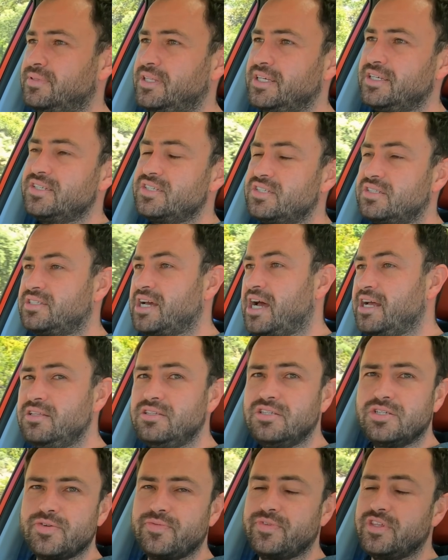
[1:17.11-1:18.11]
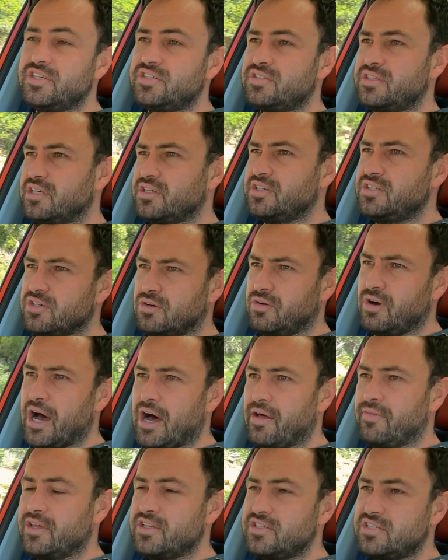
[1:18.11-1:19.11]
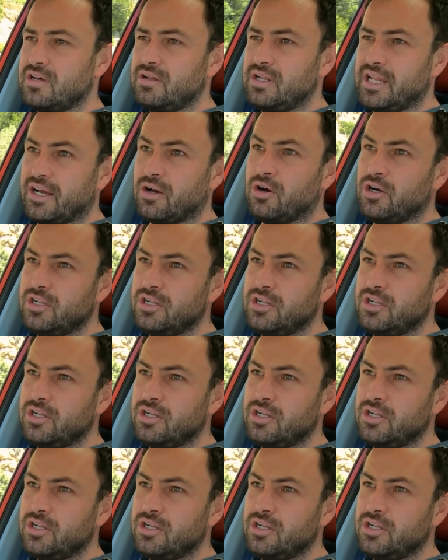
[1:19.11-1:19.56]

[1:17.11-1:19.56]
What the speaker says: There's tons of these things around. They sell like